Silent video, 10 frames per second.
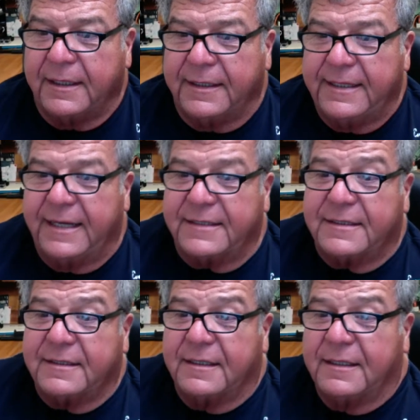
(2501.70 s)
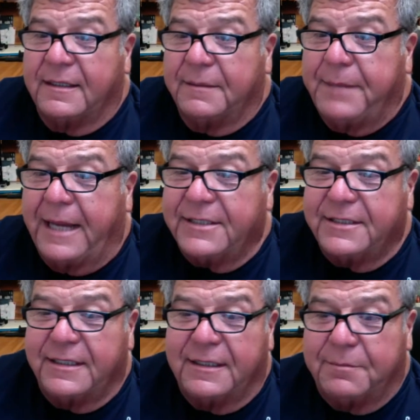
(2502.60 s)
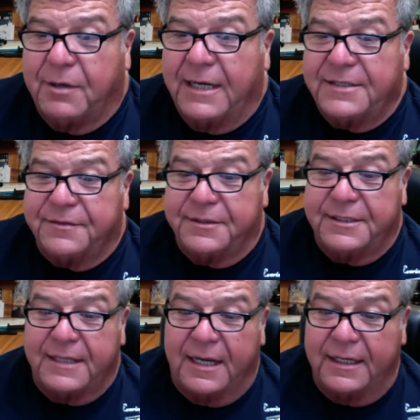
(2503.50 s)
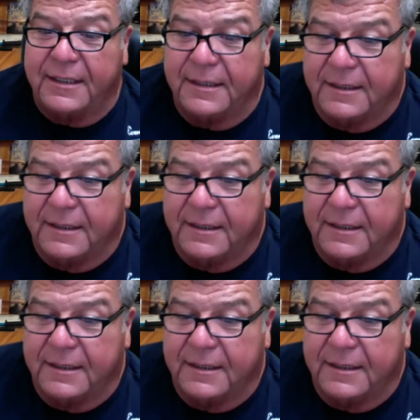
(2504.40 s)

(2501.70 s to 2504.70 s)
Yes, Apache, the prize for tonight